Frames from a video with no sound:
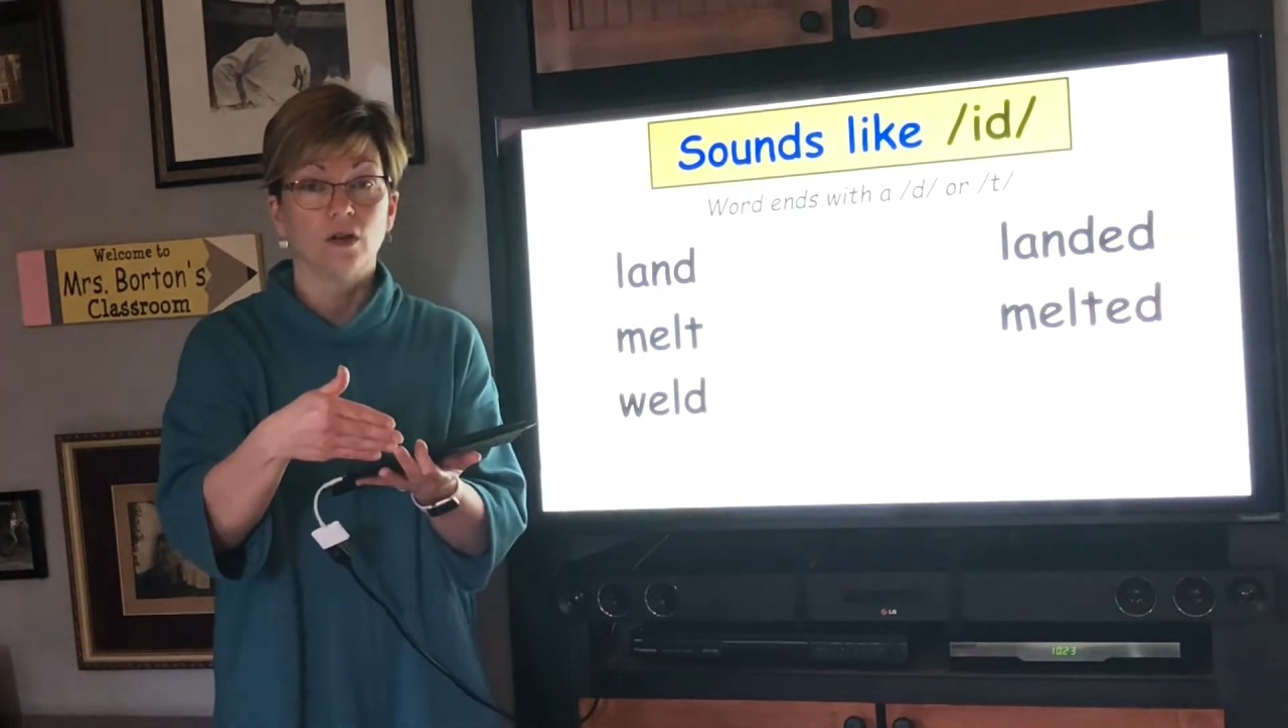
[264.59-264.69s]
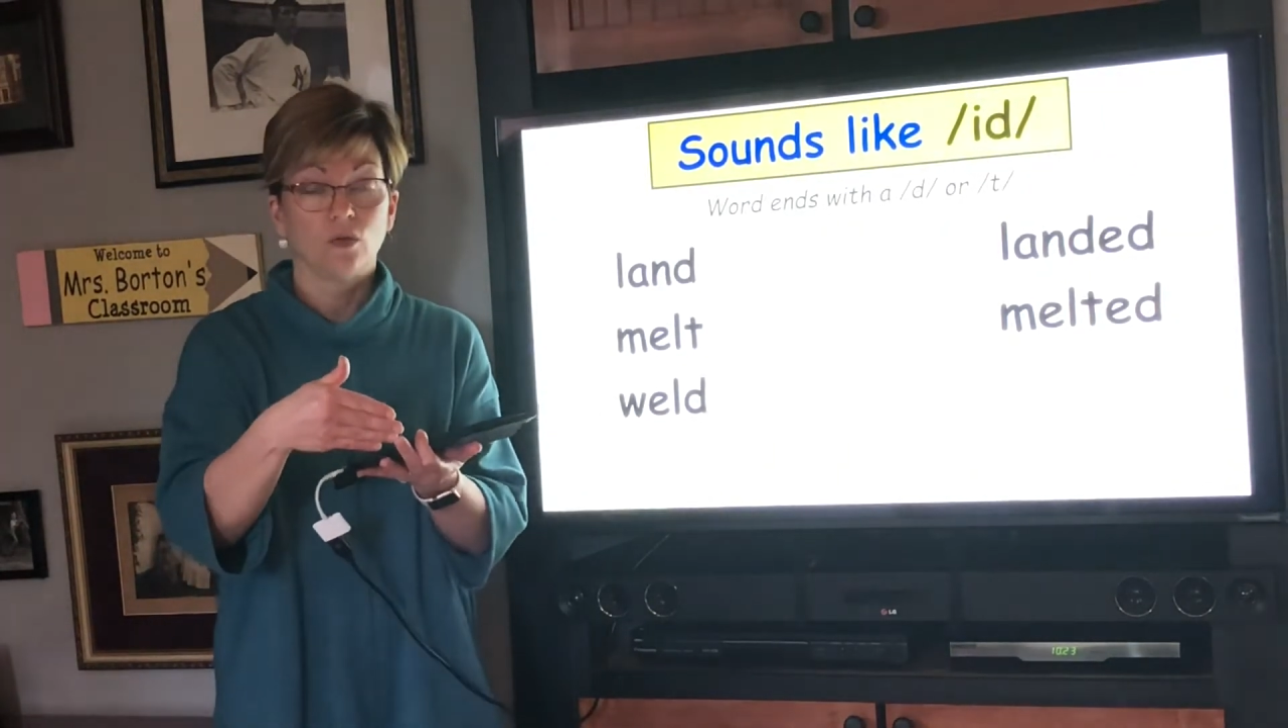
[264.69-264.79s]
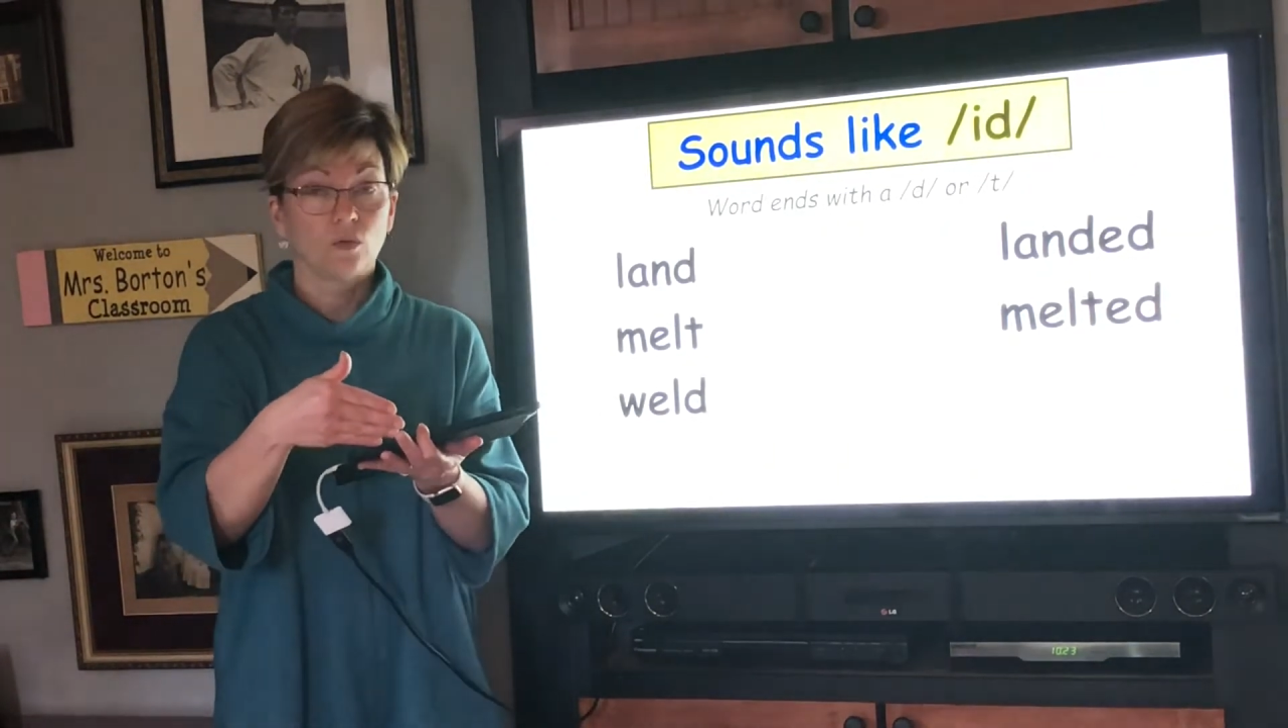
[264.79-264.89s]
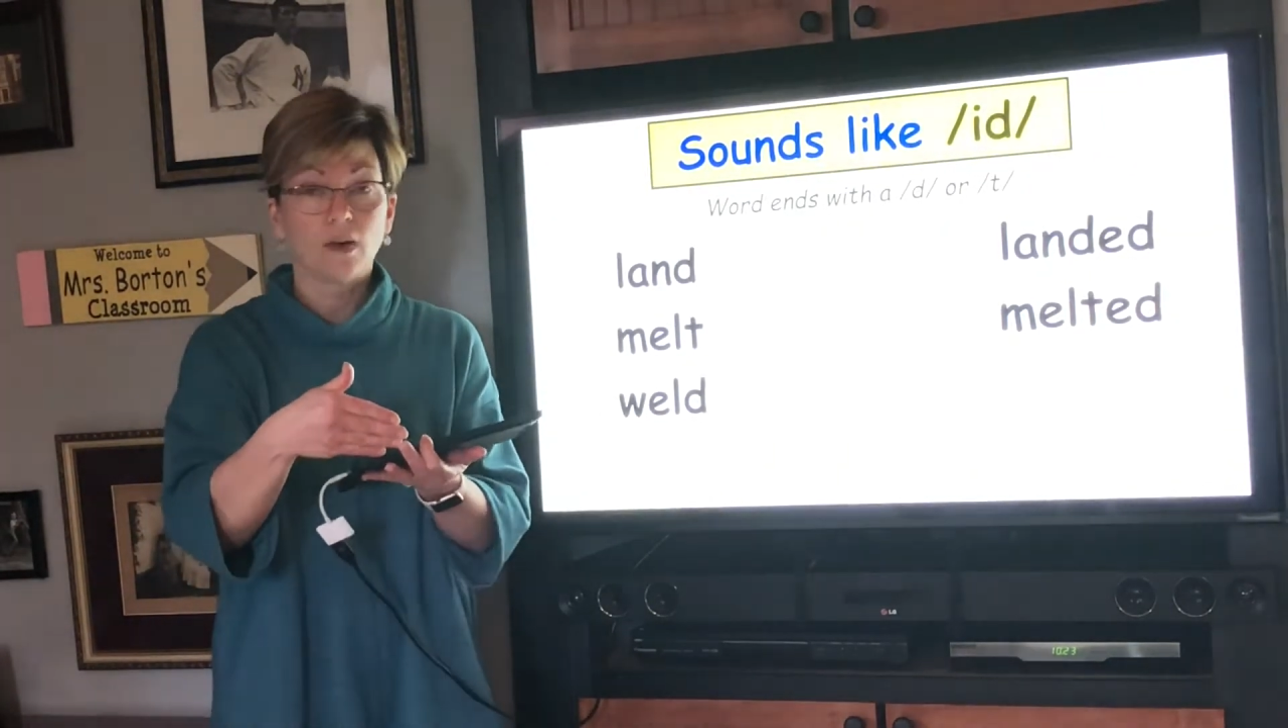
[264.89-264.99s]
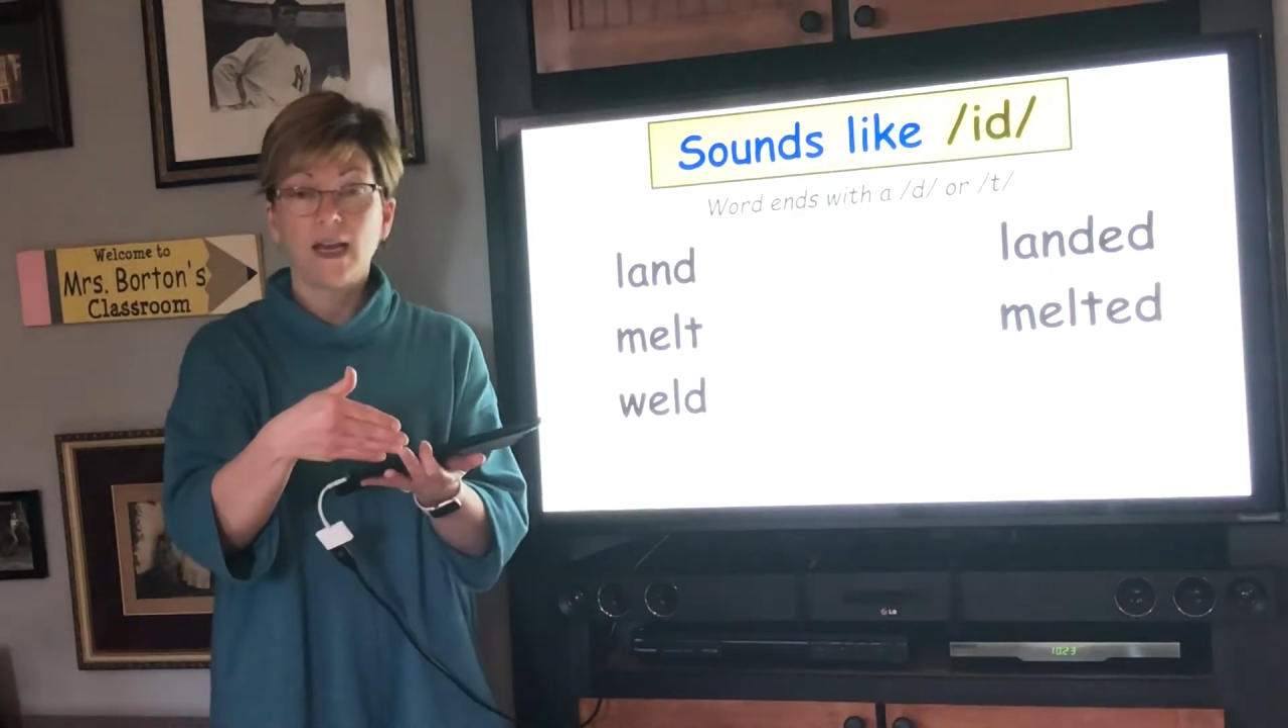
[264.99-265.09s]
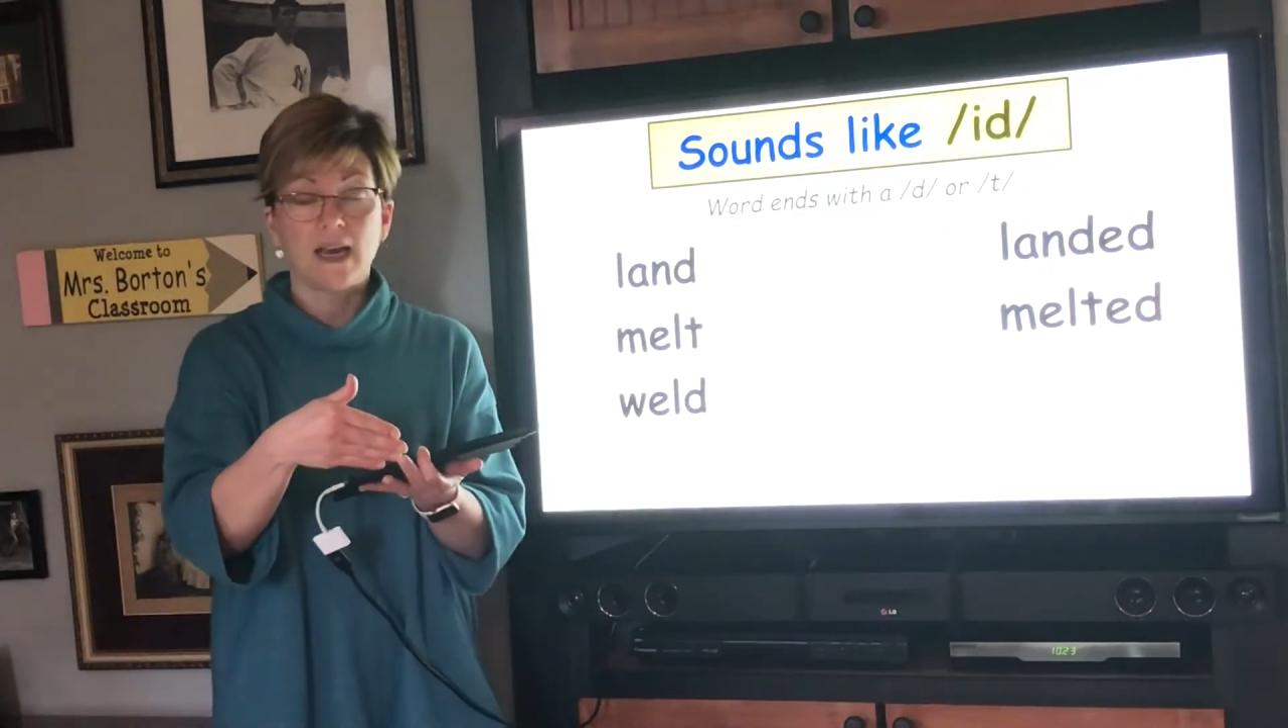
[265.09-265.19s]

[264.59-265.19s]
right